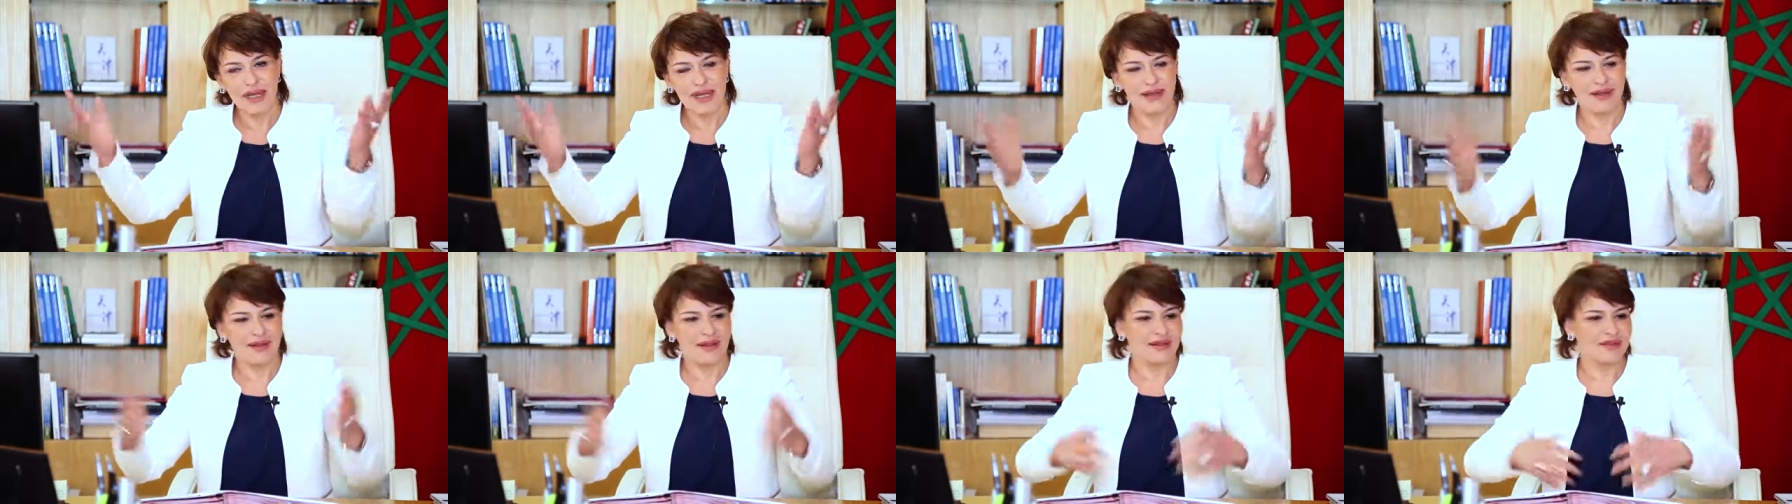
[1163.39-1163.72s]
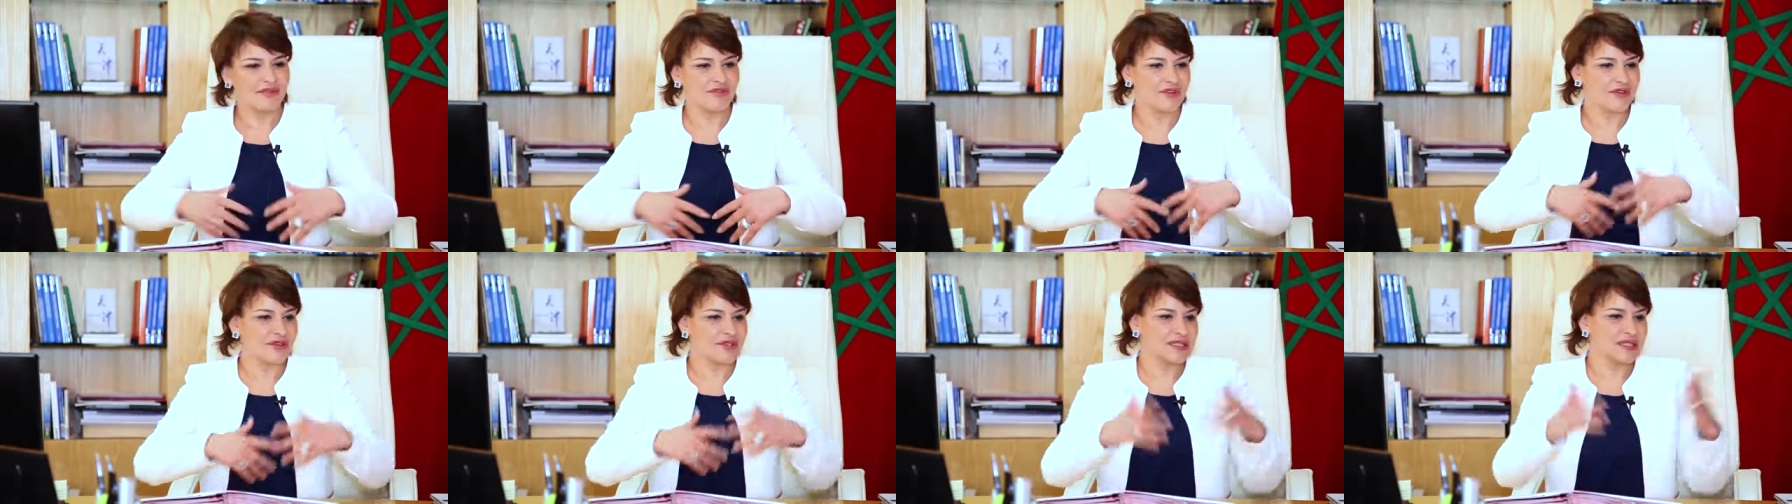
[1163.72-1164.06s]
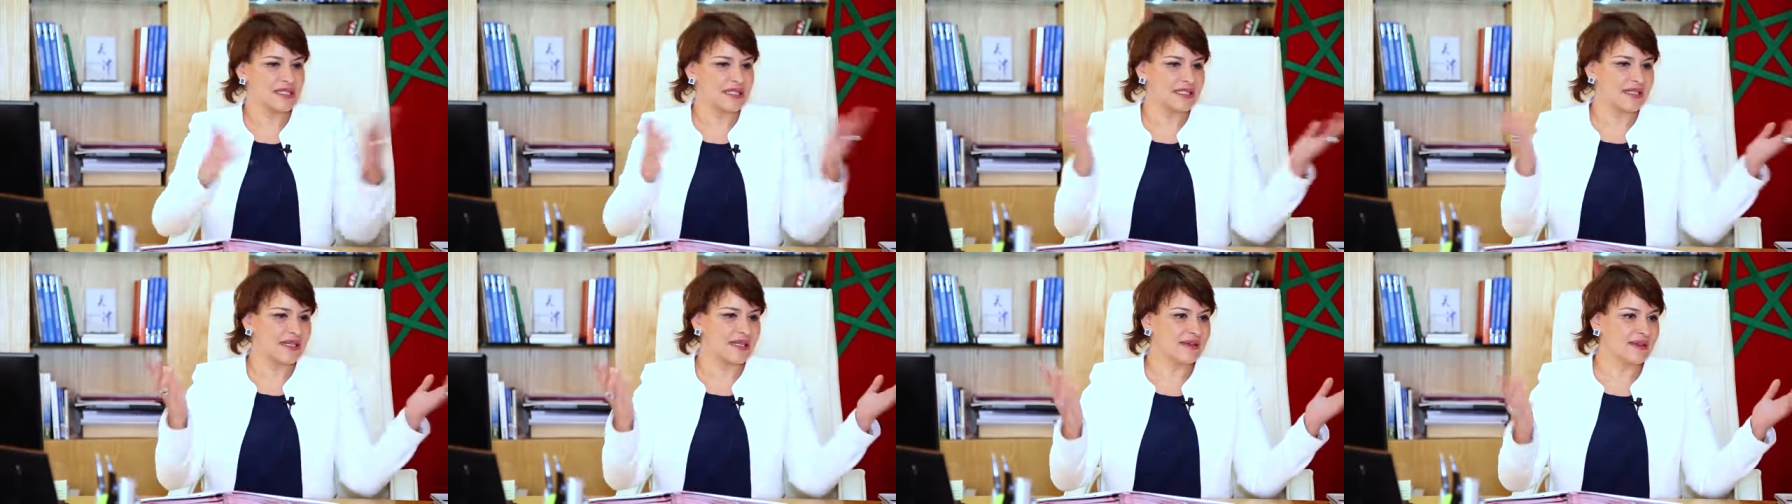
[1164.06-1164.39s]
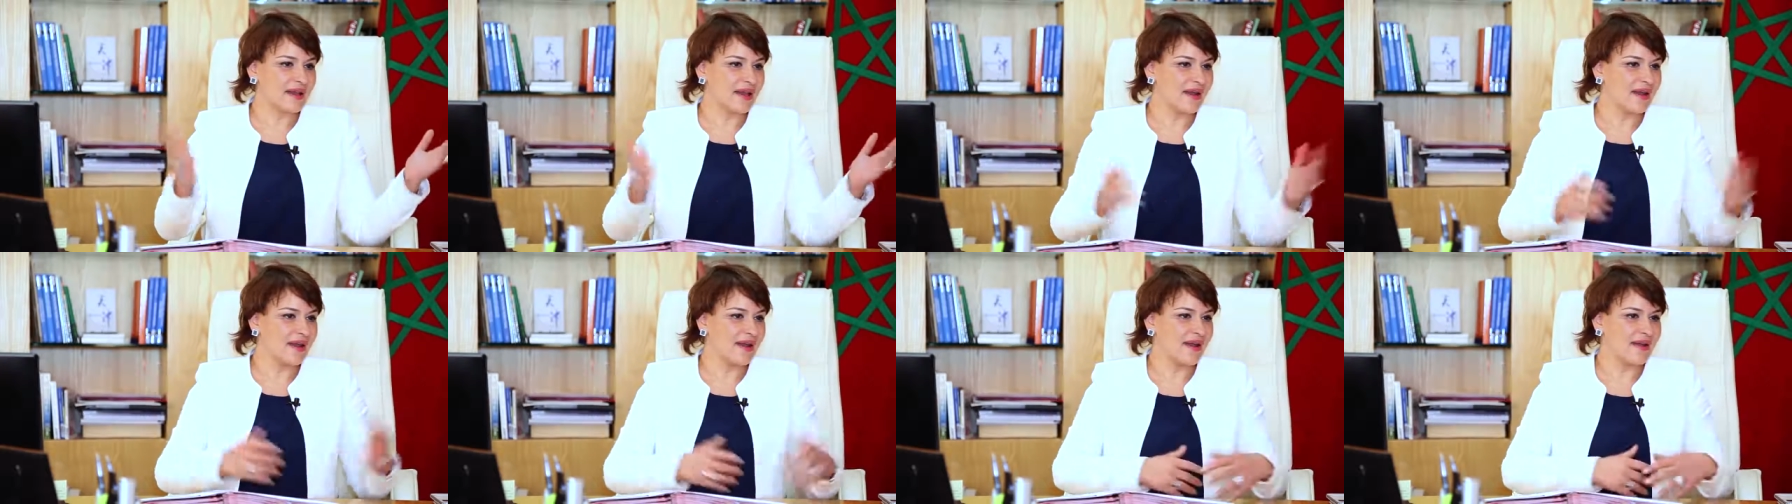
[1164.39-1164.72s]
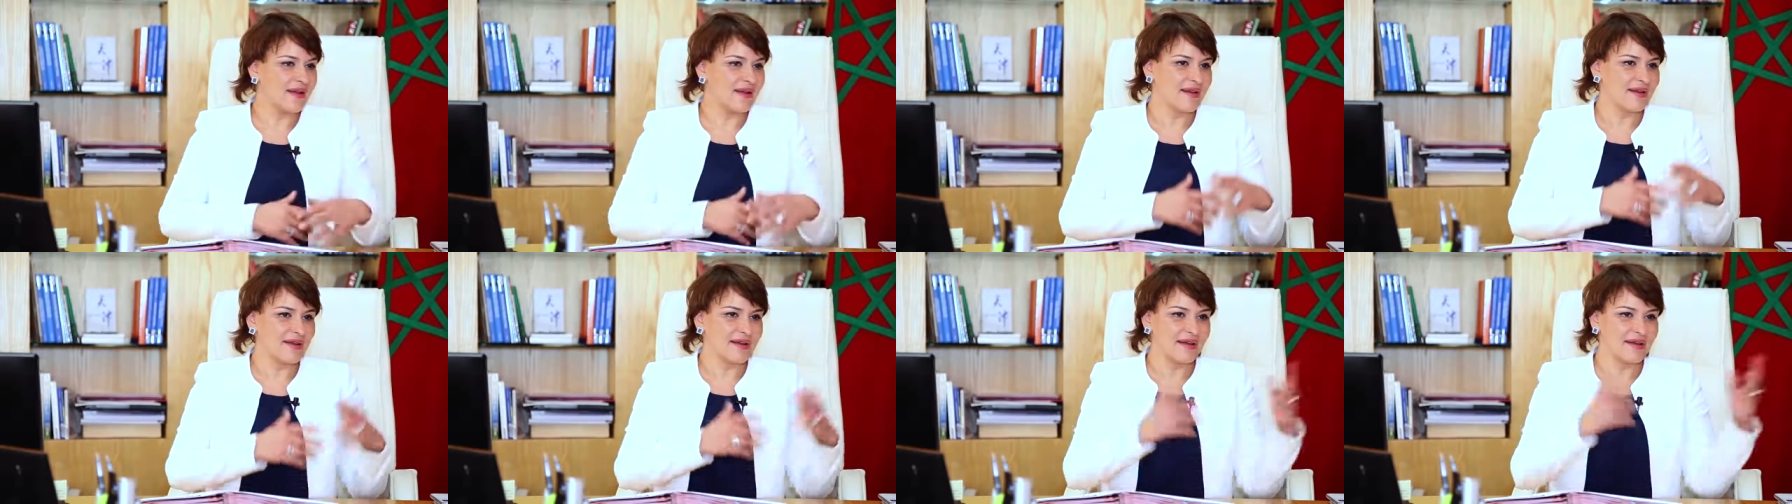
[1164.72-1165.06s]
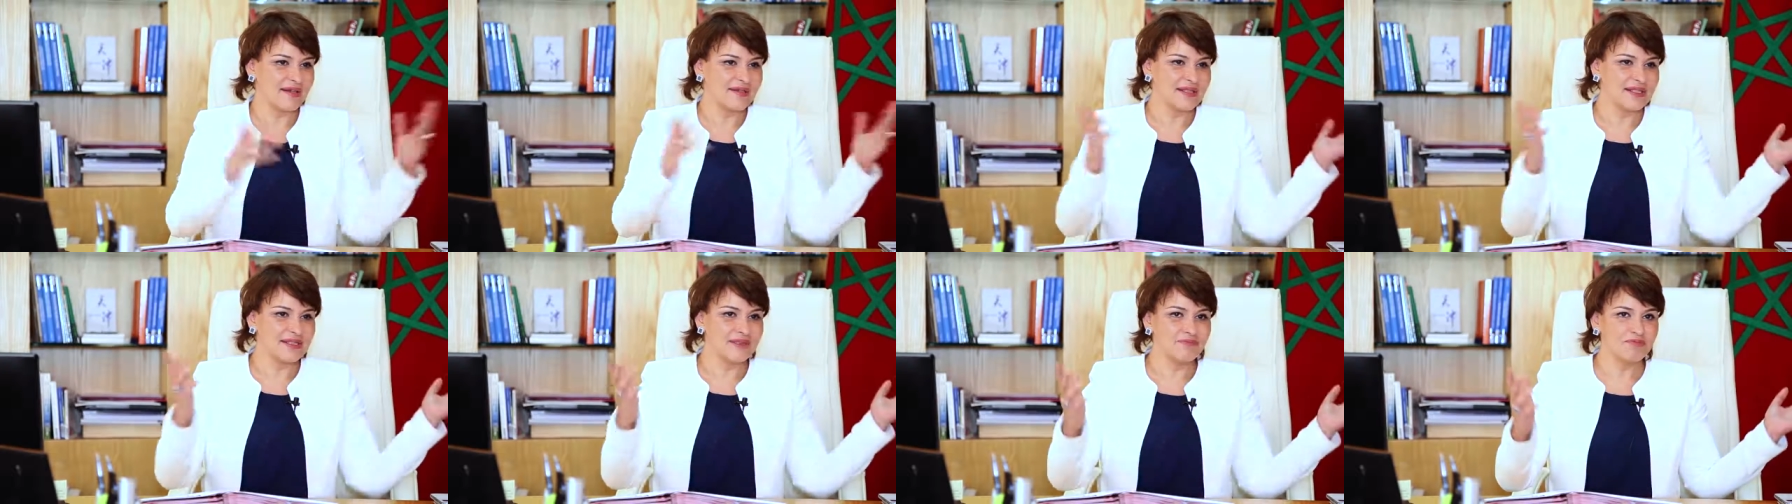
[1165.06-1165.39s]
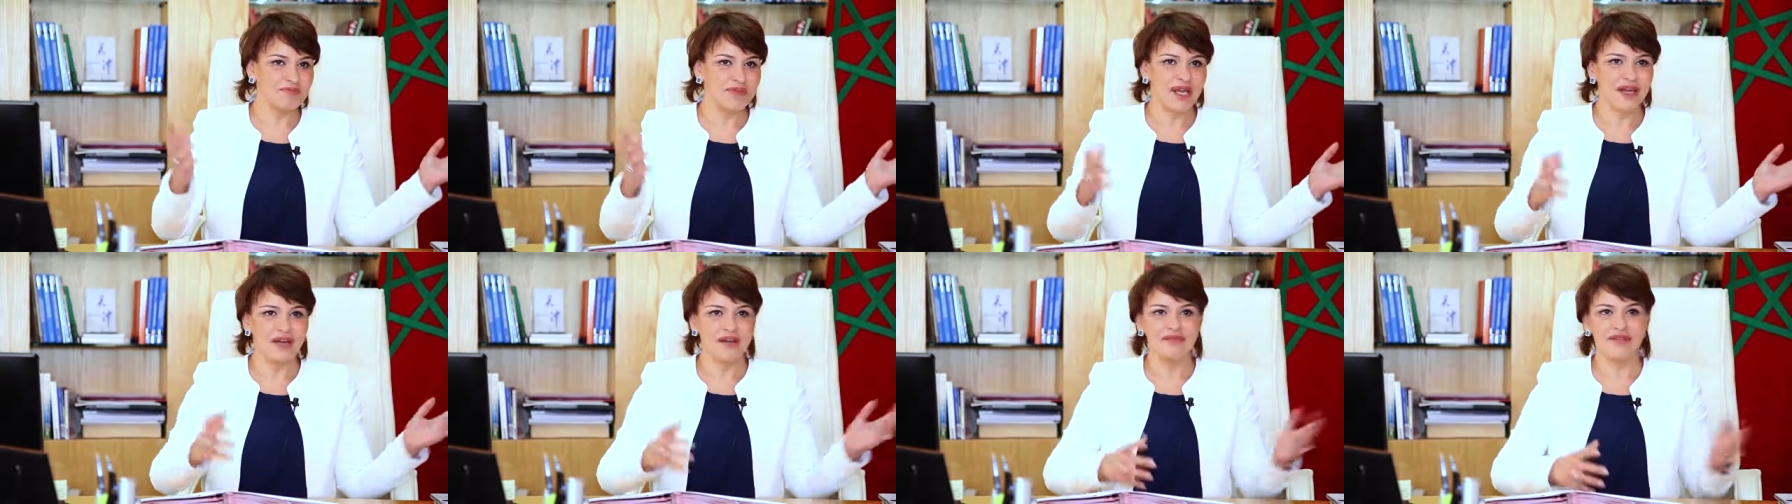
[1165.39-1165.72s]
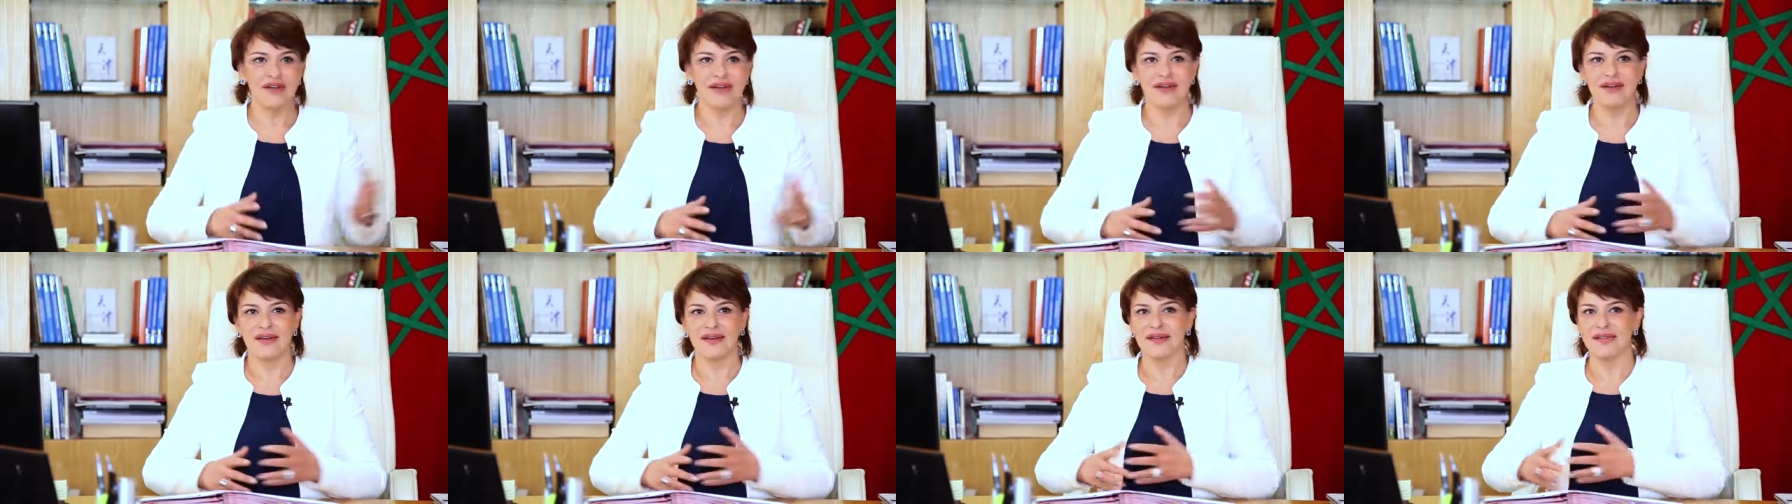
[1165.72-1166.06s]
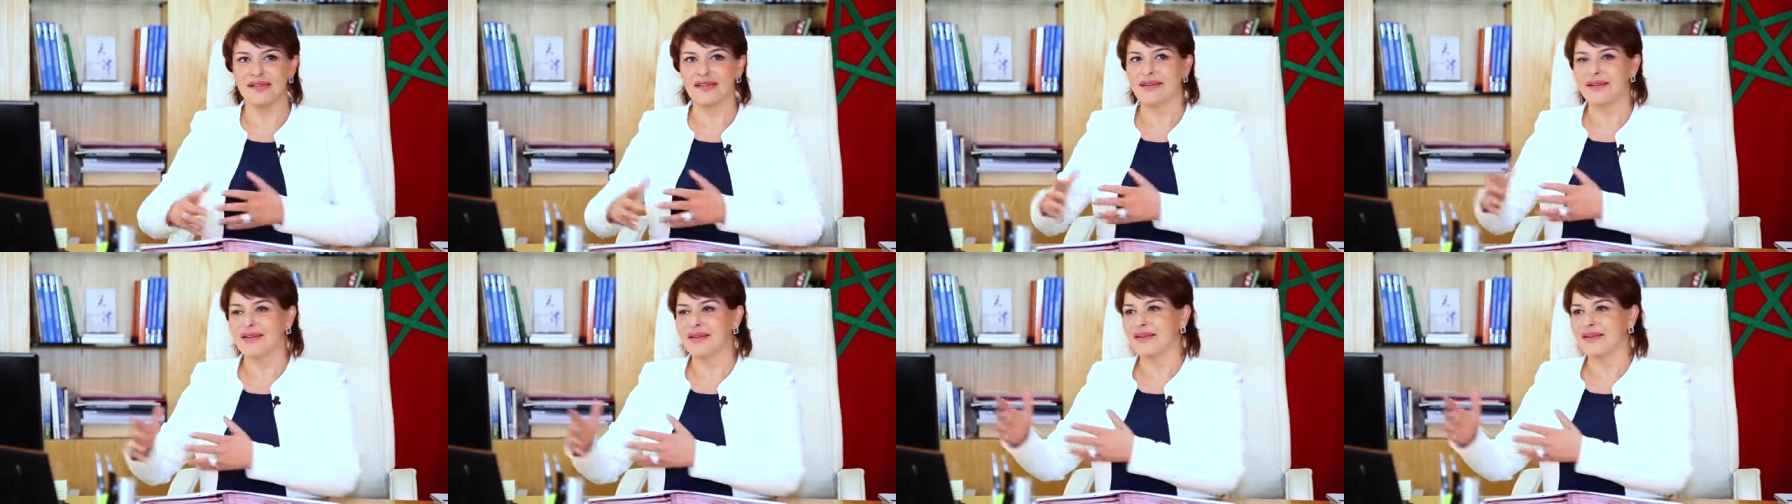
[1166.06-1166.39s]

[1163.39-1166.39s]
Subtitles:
I like Frank Sinatra, I like Edith Piaf, I like